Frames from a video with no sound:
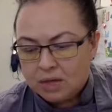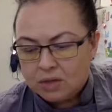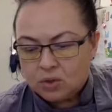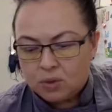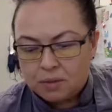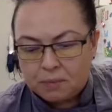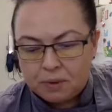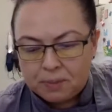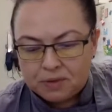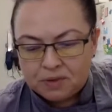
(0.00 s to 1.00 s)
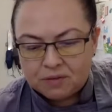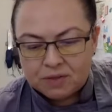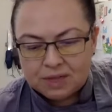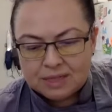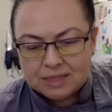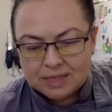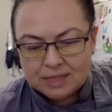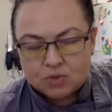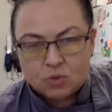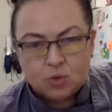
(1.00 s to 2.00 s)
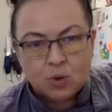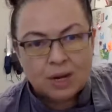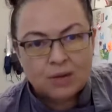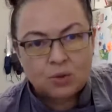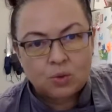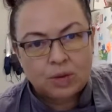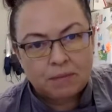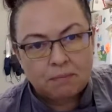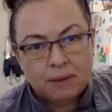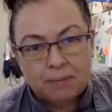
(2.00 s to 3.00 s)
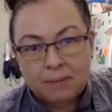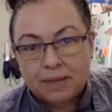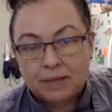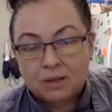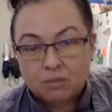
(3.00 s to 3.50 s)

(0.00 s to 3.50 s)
So the purpose of this is to try to implement